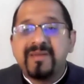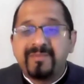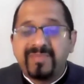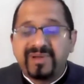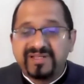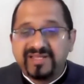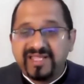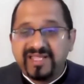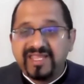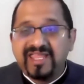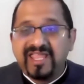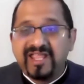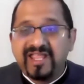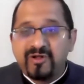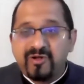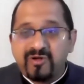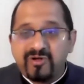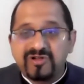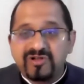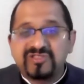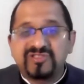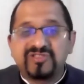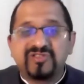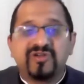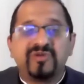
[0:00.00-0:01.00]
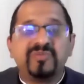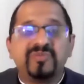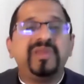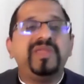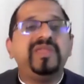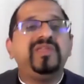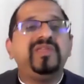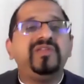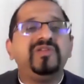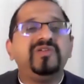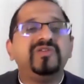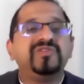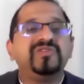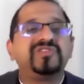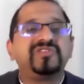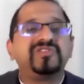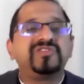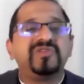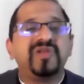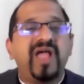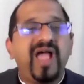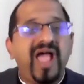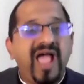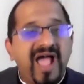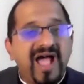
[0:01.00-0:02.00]
but they can also be used
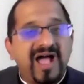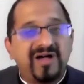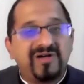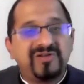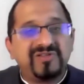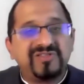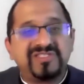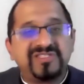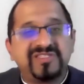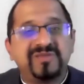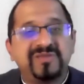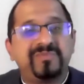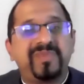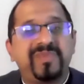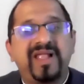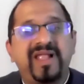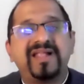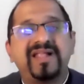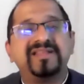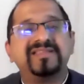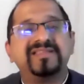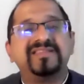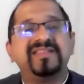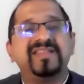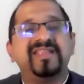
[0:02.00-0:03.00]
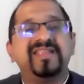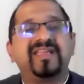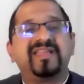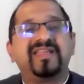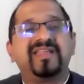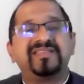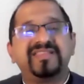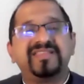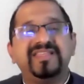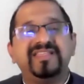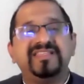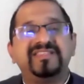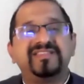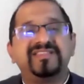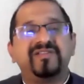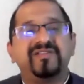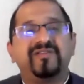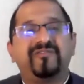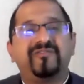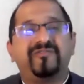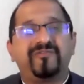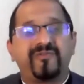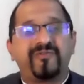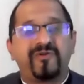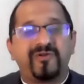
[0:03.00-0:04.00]
to house the plants in a season
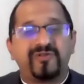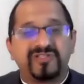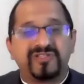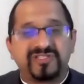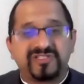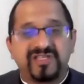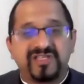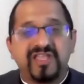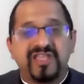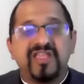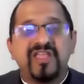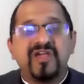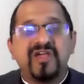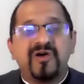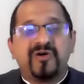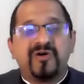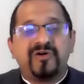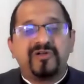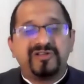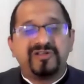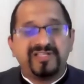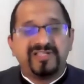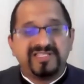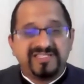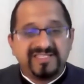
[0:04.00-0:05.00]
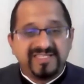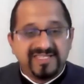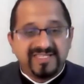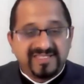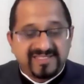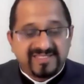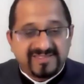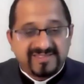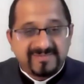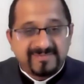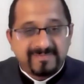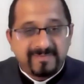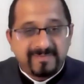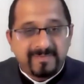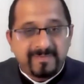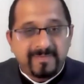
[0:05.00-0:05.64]
of frost or disease.